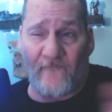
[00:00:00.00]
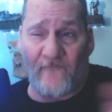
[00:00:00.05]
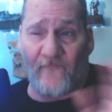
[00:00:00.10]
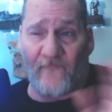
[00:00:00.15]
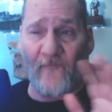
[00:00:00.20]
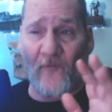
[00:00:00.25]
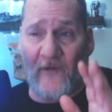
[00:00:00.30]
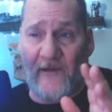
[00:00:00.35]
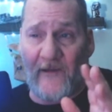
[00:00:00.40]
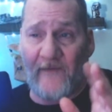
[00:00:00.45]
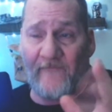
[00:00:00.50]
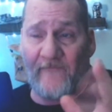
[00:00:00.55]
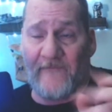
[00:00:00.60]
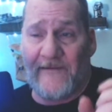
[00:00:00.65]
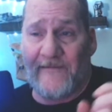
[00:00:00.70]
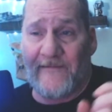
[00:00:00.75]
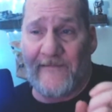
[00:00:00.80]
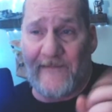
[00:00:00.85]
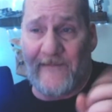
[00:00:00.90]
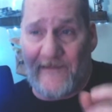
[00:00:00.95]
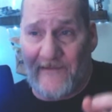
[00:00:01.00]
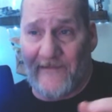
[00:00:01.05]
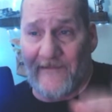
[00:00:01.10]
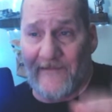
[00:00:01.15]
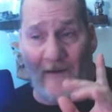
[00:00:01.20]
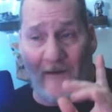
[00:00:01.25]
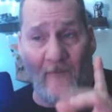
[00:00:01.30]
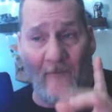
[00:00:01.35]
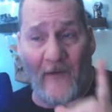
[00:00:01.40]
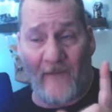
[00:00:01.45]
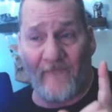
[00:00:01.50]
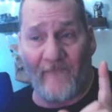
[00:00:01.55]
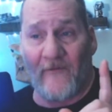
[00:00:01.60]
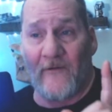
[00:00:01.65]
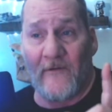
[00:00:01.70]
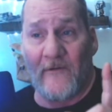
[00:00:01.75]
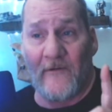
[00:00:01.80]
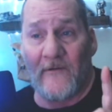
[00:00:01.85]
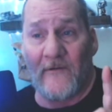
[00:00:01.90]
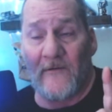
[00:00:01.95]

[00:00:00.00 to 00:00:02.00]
forgiveness is. However,